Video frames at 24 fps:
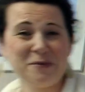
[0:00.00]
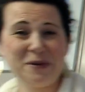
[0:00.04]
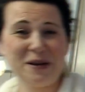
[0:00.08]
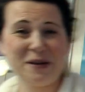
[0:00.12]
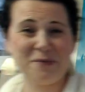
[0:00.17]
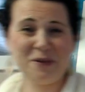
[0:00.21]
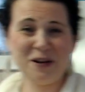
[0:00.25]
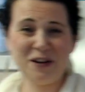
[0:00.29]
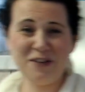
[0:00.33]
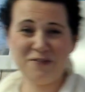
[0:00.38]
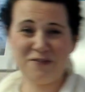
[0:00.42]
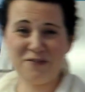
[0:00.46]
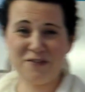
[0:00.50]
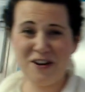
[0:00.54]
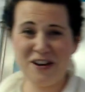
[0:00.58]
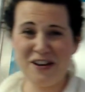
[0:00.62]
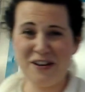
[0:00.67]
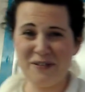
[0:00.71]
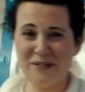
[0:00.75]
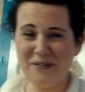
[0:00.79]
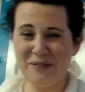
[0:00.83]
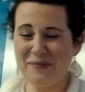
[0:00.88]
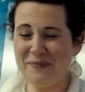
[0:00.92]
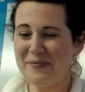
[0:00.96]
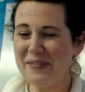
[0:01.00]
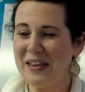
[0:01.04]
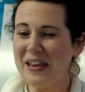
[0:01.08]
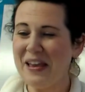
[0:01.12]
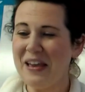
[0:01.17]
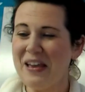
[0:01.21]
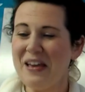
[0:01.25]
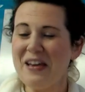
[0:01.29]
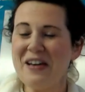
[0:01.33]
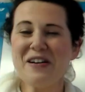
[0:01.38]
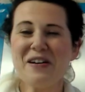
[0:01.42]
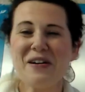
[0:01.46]
well for you.
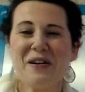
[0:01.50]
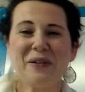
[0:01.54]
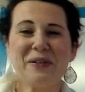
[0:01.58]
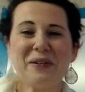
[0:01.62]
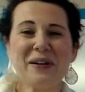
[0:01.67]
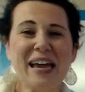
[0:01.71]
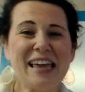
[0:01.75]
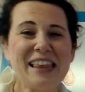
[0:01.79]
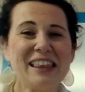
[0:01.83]
Okay,